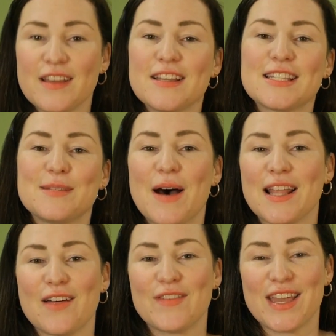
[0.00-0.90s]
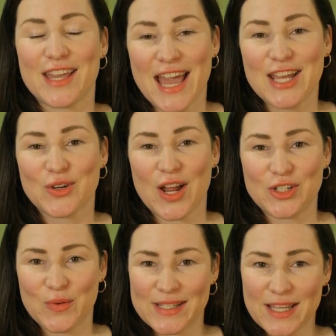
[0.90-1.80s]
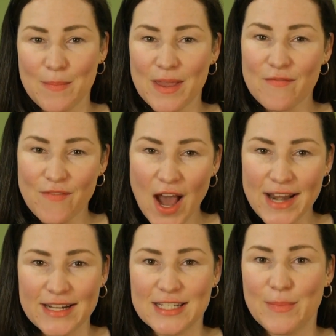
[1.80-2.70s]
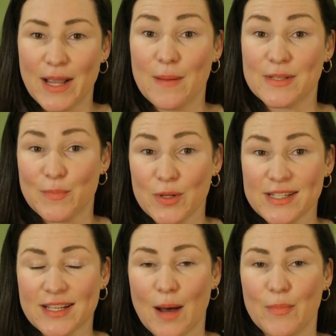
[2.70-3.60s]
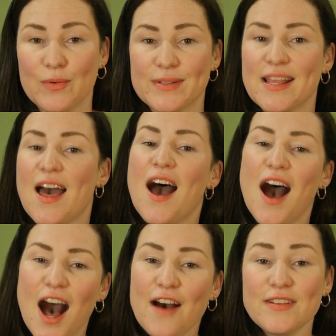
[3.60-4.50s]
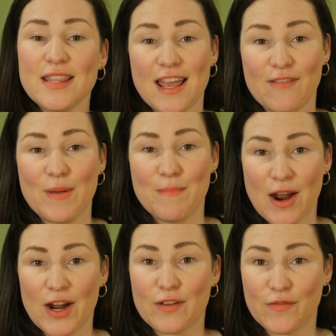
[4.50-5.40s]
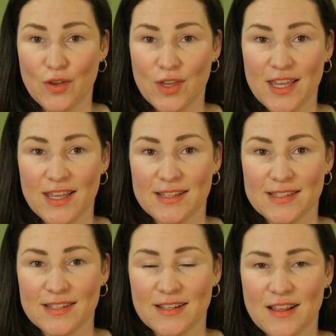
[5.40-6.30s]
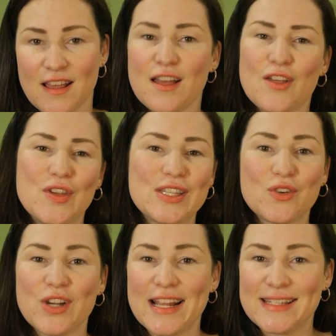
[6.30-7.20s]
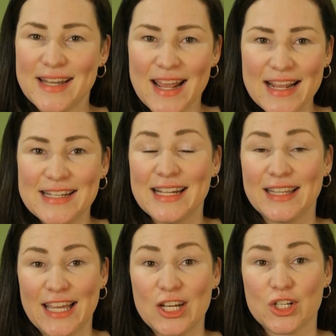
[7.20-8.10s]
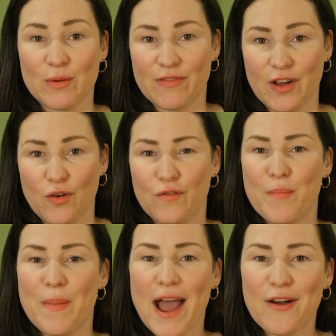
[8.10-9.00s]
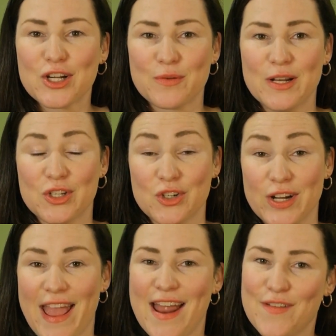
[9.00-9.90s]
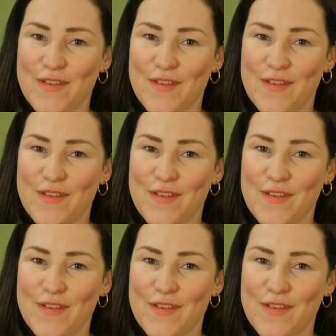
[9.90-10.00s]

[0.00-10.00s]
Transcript: SmartLoving Engaged graduates can be invited to become sponsor couples after they have been married a few years. This creates an easy leadership funnel for parish ministry and